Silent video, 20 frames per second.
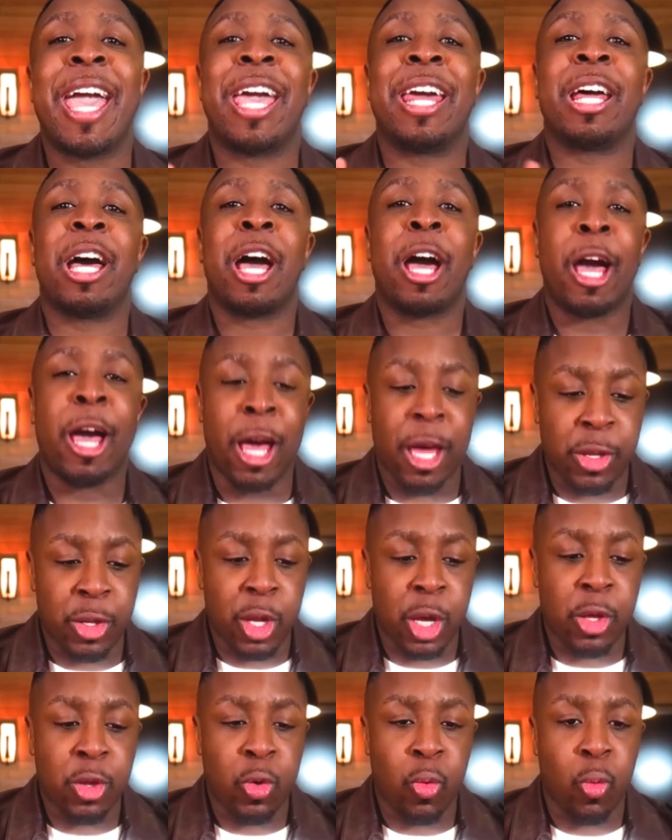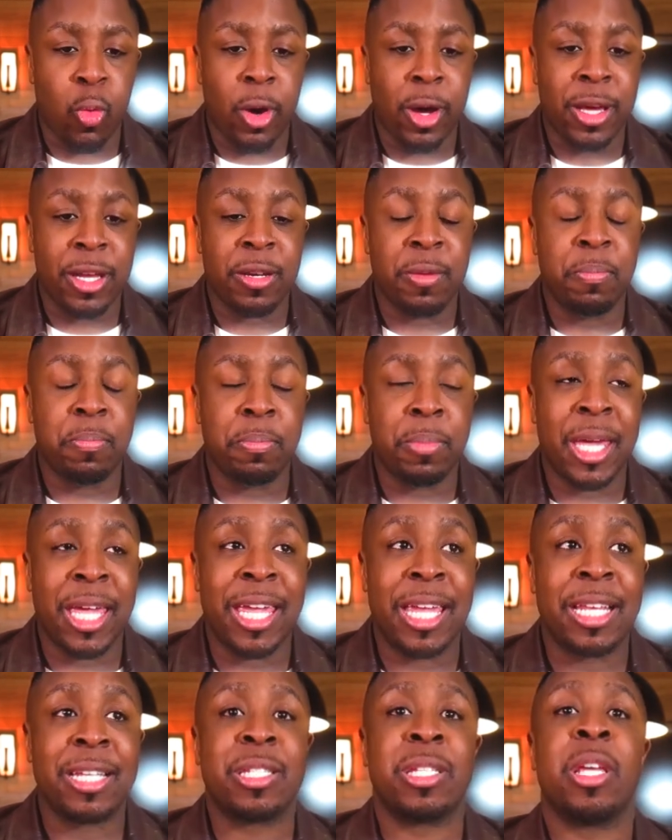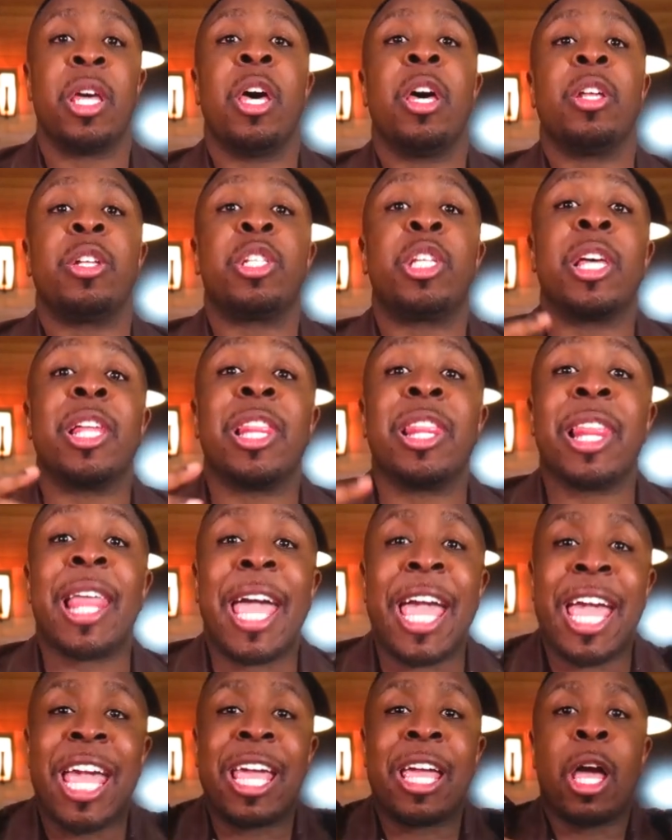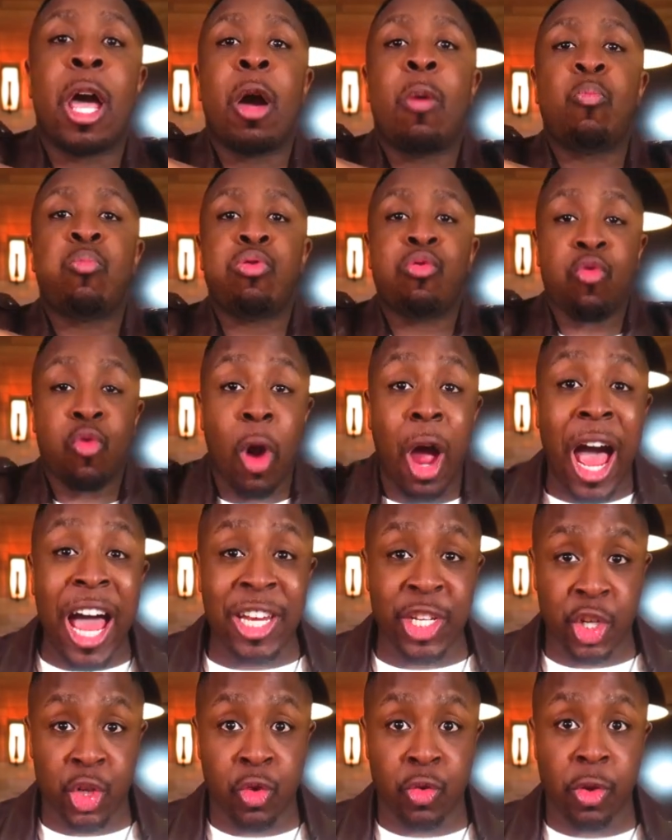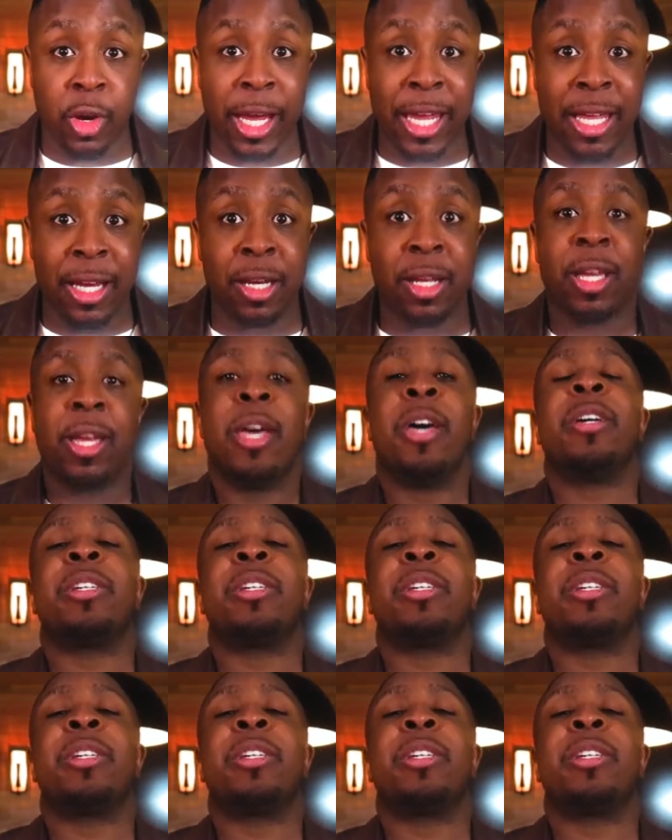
And another one means to lay prostrate.